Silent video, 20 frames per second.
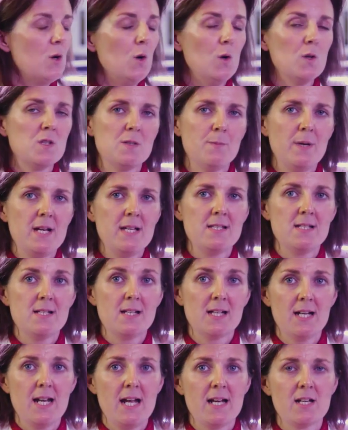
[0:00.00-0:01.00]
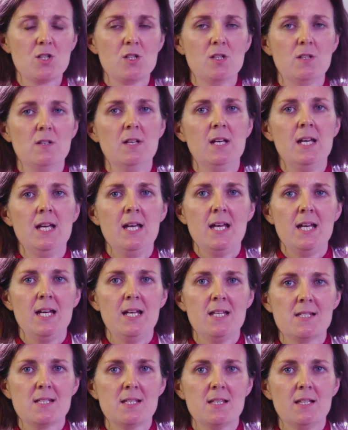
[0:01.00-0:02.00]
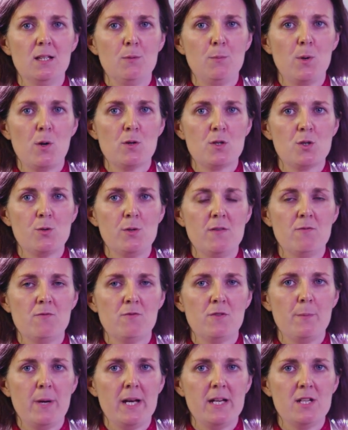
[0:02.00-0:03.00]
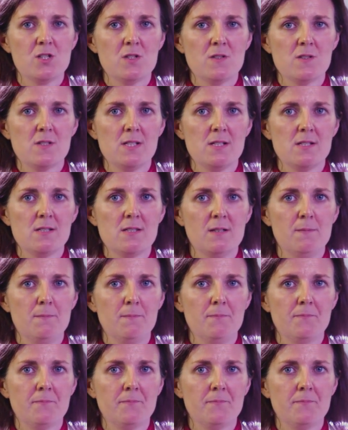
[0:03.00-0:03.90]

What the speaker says: the automated connection into the laboratory information system.